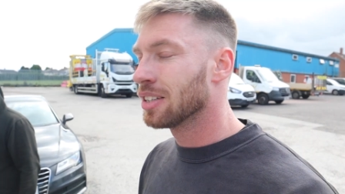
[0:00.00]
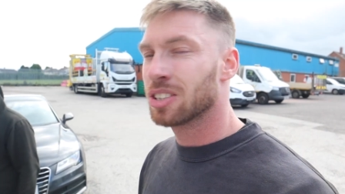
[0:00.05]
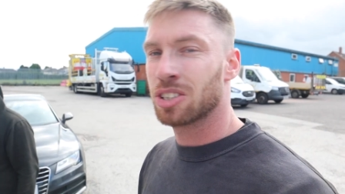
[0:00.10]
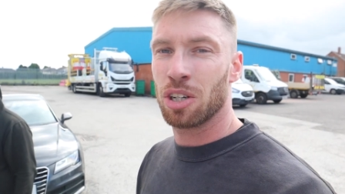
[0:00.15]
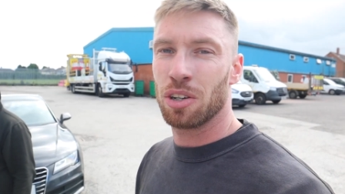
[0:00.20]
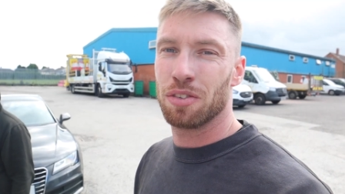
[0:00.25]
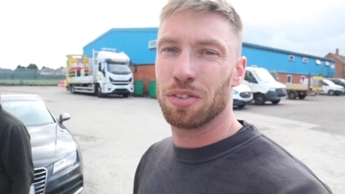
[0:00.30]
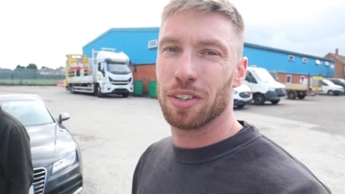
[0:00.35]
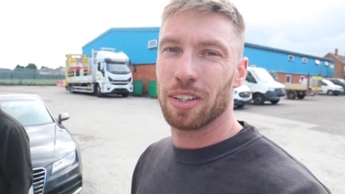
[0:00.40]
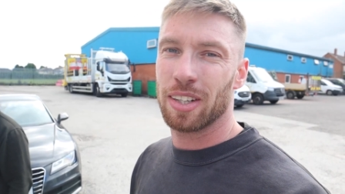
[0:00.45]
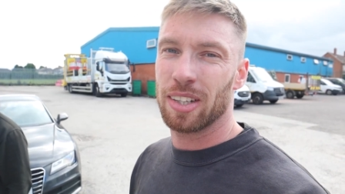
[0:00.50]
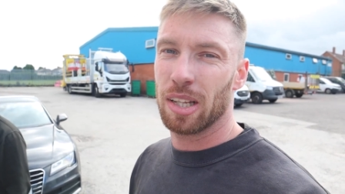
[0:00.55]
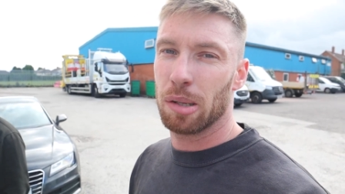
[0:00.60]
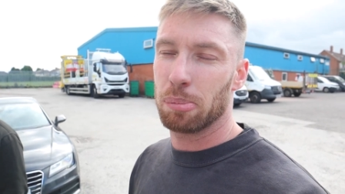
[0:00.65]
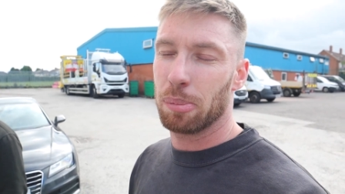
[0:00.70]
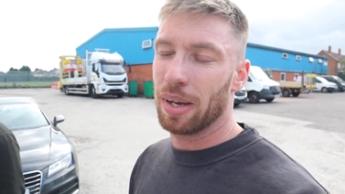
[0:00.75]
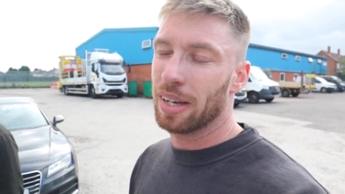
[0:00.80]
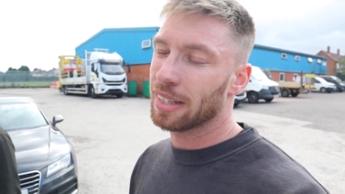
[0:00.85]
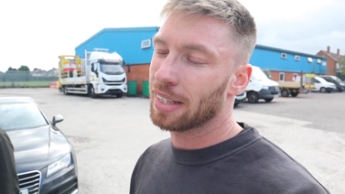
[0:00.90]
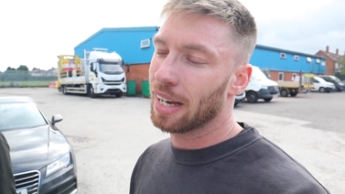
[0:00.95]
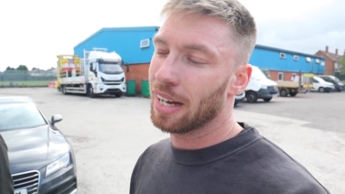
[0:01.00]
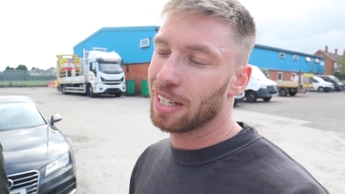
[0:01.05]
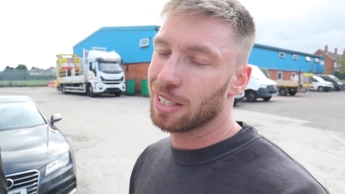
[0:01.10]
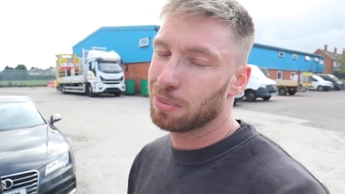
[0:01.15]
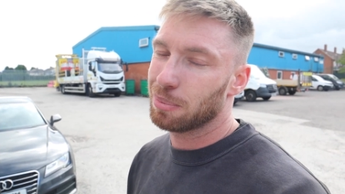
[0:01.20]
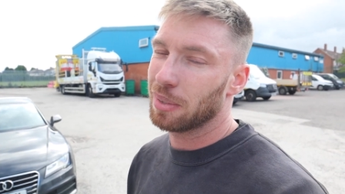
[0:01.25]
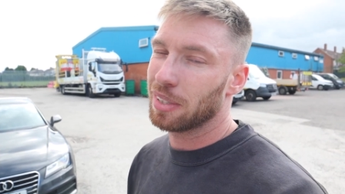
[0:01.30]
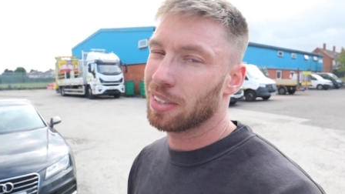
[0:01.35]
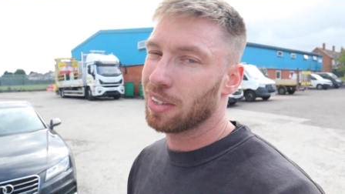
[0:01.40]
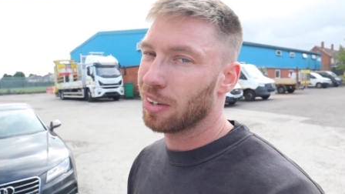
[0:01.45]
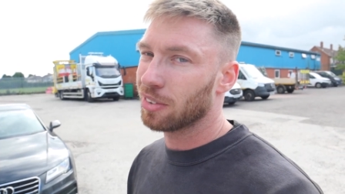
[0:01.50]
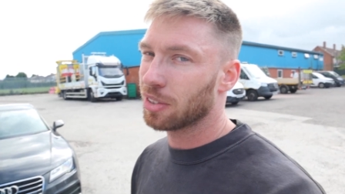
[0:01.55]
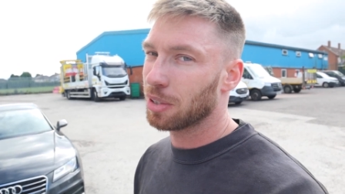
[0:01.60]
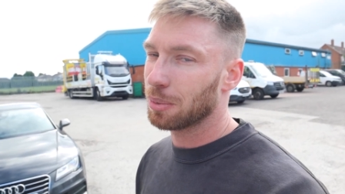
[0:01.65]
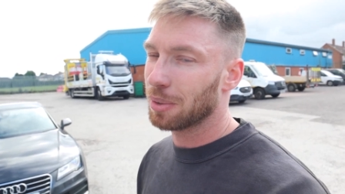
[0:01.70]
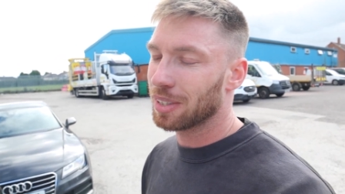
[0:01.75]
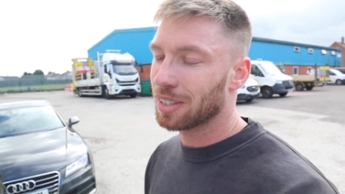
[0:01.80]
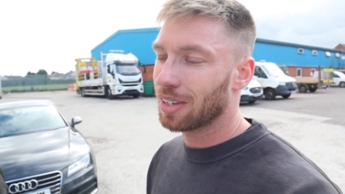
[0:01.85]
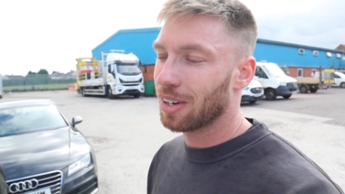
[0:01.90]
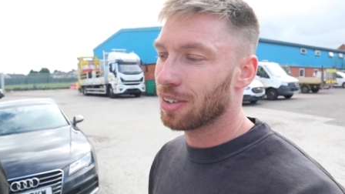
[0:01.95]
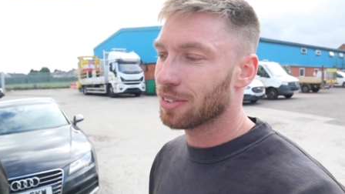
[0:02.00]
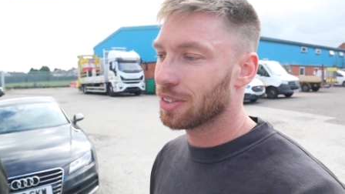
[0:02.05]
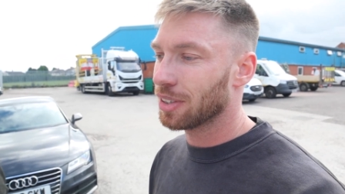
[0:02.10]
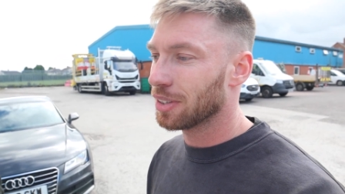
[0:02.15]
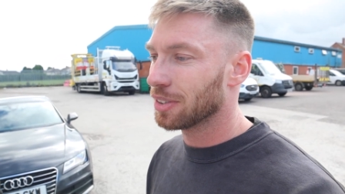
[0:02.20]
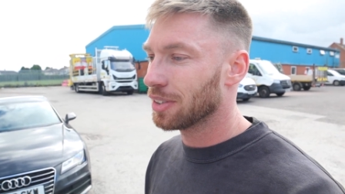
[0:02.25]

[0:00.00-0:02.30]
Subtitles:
Sorry for the clickbait, guys, but you got to do what you got to do,